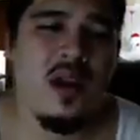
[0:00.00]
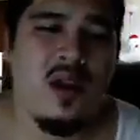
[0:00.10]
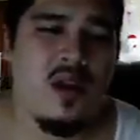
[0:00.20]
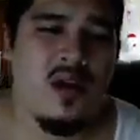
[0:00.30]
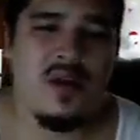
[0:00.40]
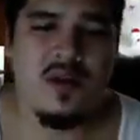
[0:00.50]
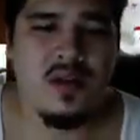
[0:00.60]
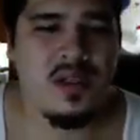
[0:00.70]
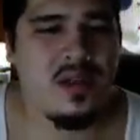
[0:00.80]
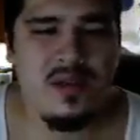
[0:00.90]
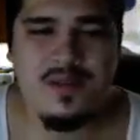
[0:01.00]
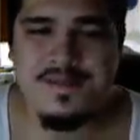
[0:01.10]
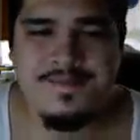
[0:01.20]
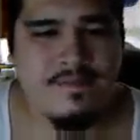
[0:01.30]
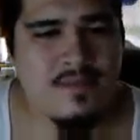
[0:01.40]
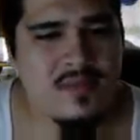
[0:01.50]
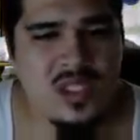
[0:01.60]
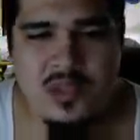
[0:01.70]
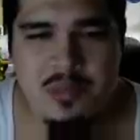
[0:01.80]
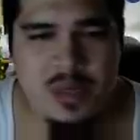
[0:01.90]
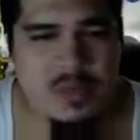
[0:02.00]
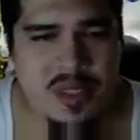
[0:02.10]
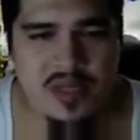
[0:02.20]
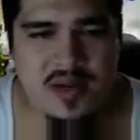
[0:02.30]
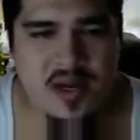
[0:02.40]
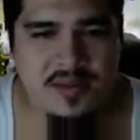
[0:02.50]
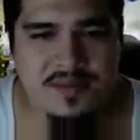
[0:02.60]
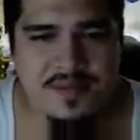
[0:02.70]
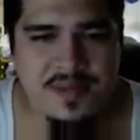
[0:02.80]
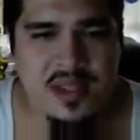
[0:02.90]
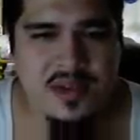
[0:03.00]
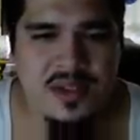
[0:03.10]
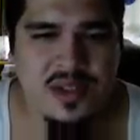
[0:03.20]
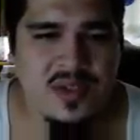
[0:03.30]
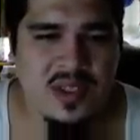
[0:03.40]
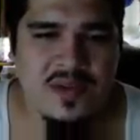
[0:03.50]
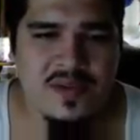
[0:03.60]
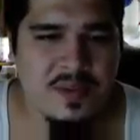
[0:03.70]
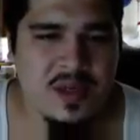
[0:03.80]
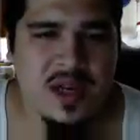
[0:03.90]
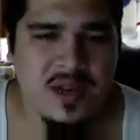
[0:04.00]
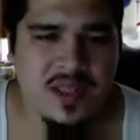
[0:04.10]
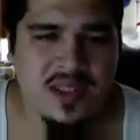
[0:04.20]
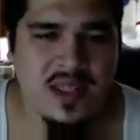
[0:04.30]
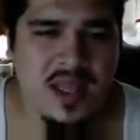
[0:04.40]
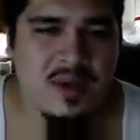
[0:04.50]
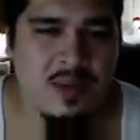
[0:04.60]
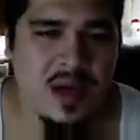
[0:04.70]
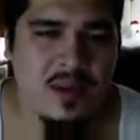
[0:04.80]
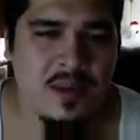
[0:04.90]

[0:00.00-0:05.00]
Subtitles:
or you know, just put them on the ground. They'll shoot stuff from the ground. That's not a problem.